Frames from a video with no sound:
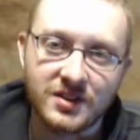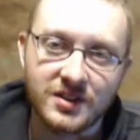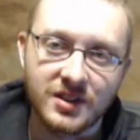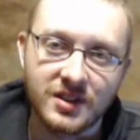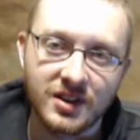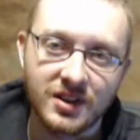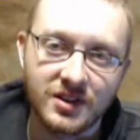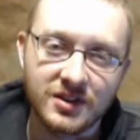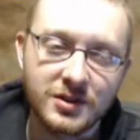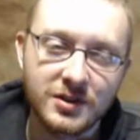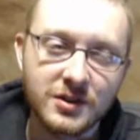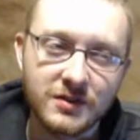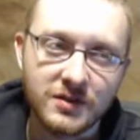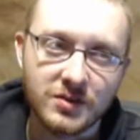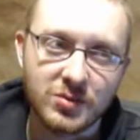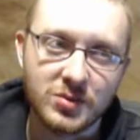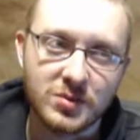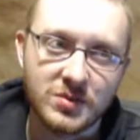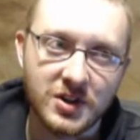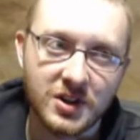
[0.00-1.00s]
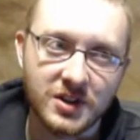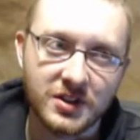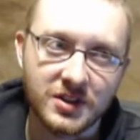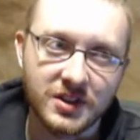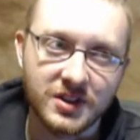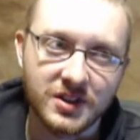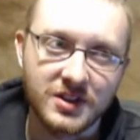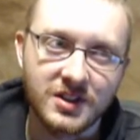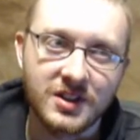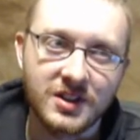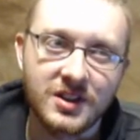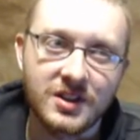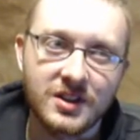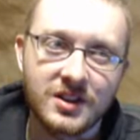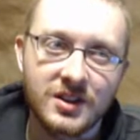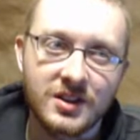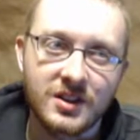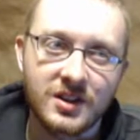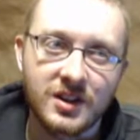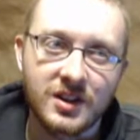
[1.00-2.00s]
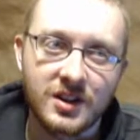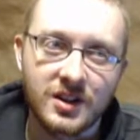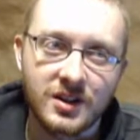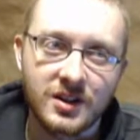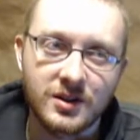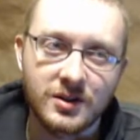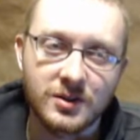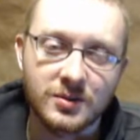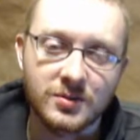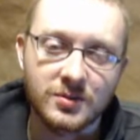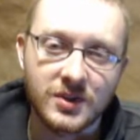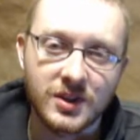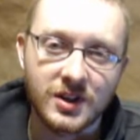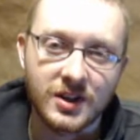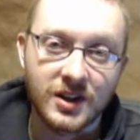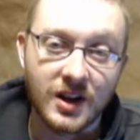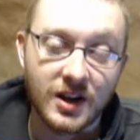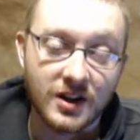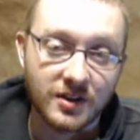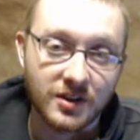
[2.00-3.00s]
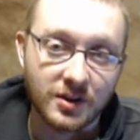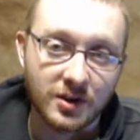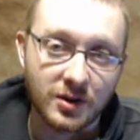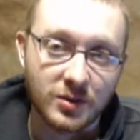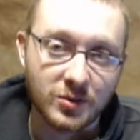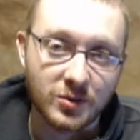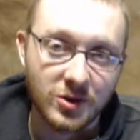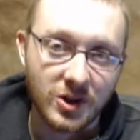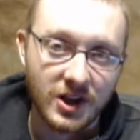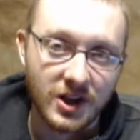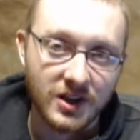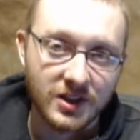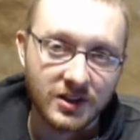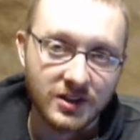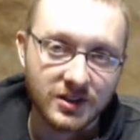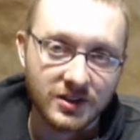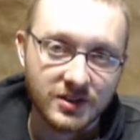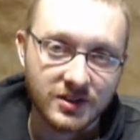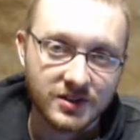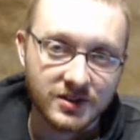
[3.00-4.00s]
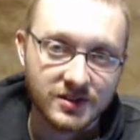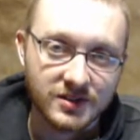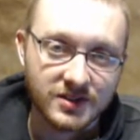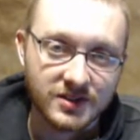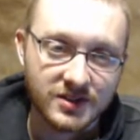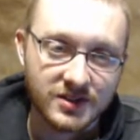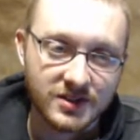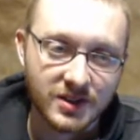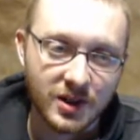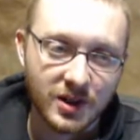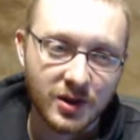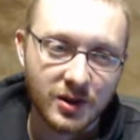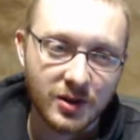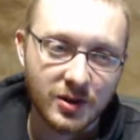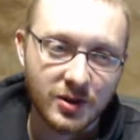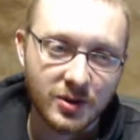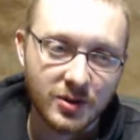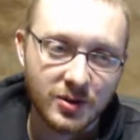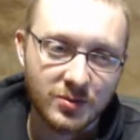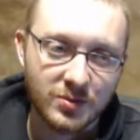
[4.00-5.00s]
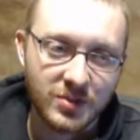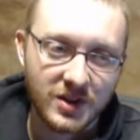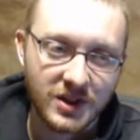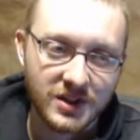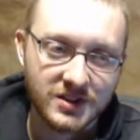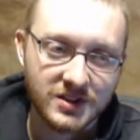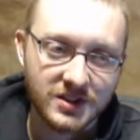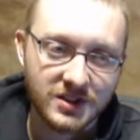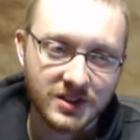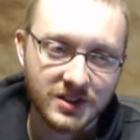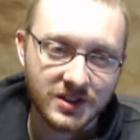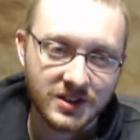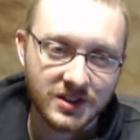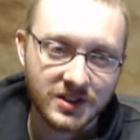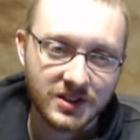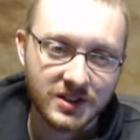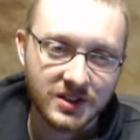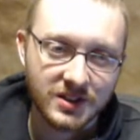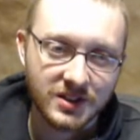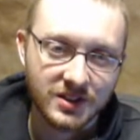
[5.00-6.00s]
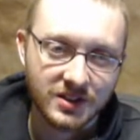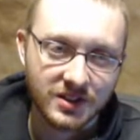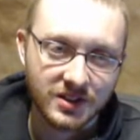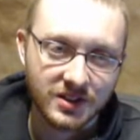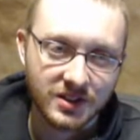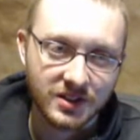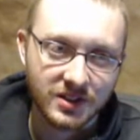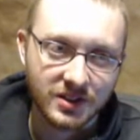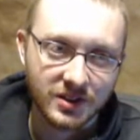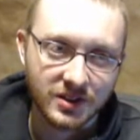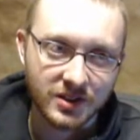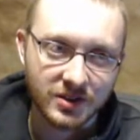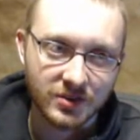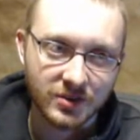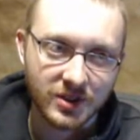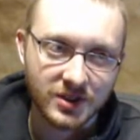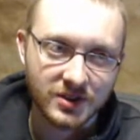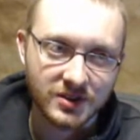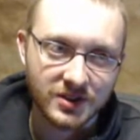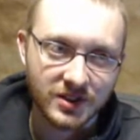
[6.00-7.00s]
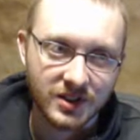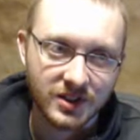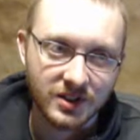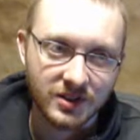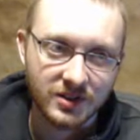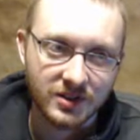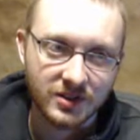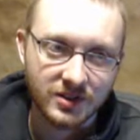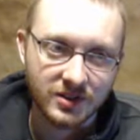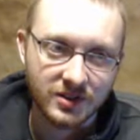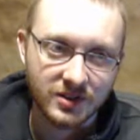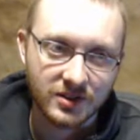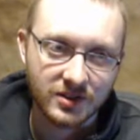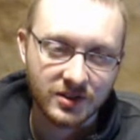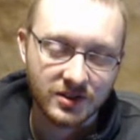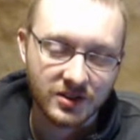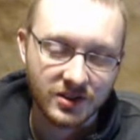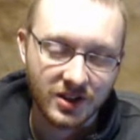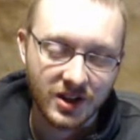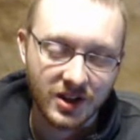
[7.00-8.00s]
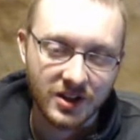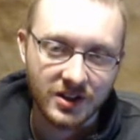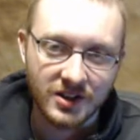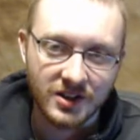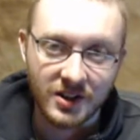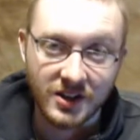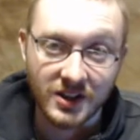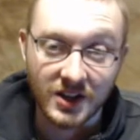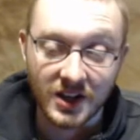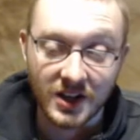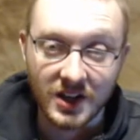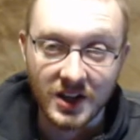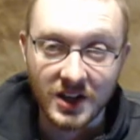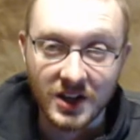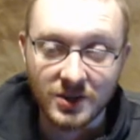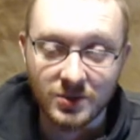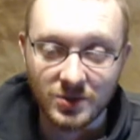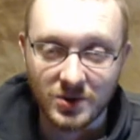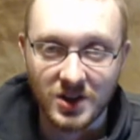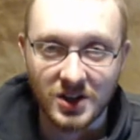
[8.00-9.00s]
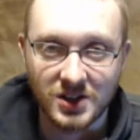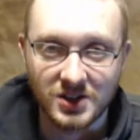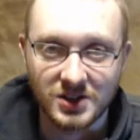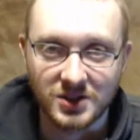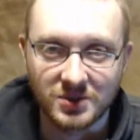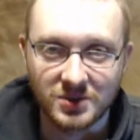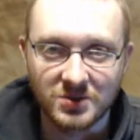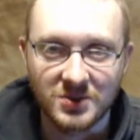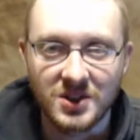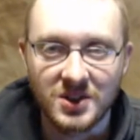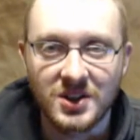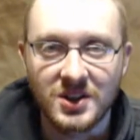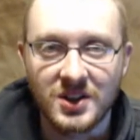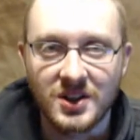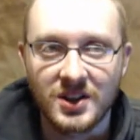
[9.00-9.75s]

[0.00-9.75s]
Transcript: I heard two of them were melted. Um, and I had to throw them away. So basically, um, I was like, great, now I gotta hand wash them.